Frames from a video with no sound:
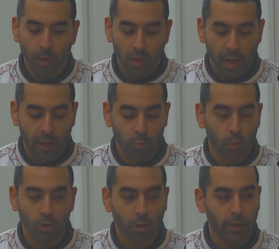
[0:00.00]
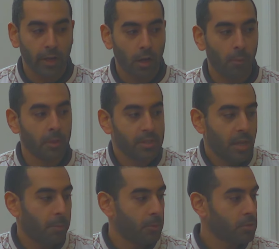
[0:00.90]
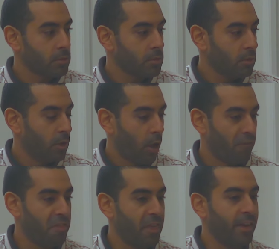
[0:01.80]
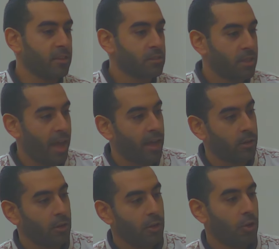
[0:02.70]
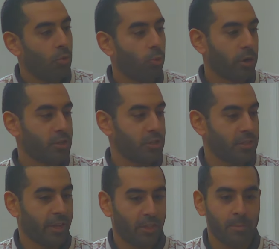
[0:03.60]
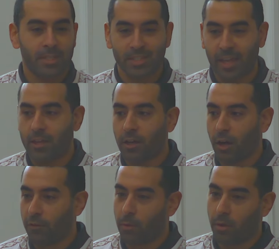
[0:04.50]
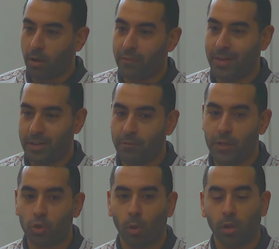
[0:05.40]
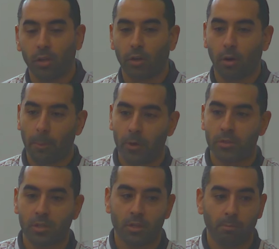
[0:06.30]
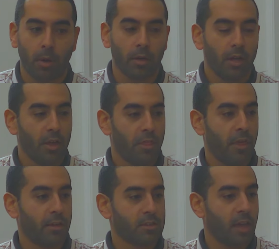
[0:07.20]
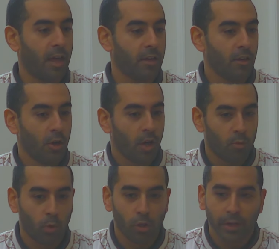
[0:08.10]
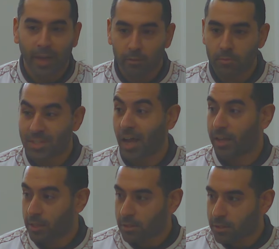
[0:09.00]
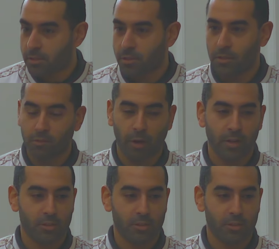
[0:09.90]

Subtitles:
And we'll look at a couple examples of things that weren't just like the mistake of an individual or a person, but things that, and we'll look at science, right?